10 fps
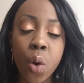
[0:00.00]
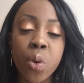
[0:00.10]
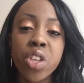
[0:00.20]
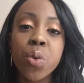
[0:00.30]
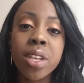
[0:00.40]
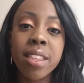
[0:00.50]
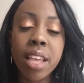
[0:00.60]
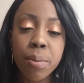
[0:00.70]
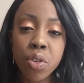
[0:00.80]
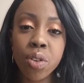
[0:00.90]
When you
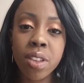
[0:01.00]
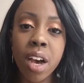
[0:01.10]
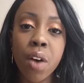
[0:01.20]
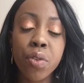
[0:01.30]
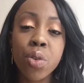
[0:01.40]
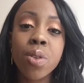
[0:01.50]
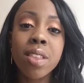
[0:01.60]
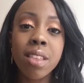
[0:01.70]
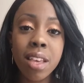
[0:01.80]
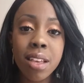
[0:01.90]
accept yourself, you
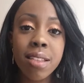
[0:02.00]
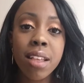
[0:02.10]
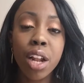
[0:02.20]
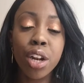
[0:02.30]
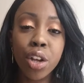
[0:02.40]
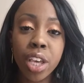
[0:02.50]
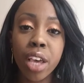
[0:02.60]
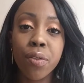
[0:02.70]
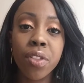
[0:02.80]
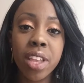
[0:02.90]
cease
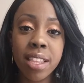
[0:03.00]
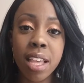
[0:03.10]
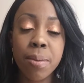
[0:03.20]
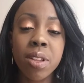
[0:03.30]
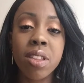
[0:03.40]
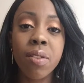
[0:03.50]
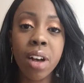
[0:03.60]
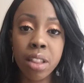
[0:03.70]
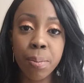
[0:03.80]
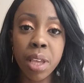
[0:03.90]
looking for the acceptance of
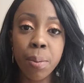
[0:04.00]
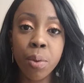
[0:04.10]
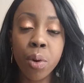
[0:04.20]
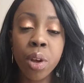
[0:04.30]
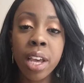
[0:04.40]
other people.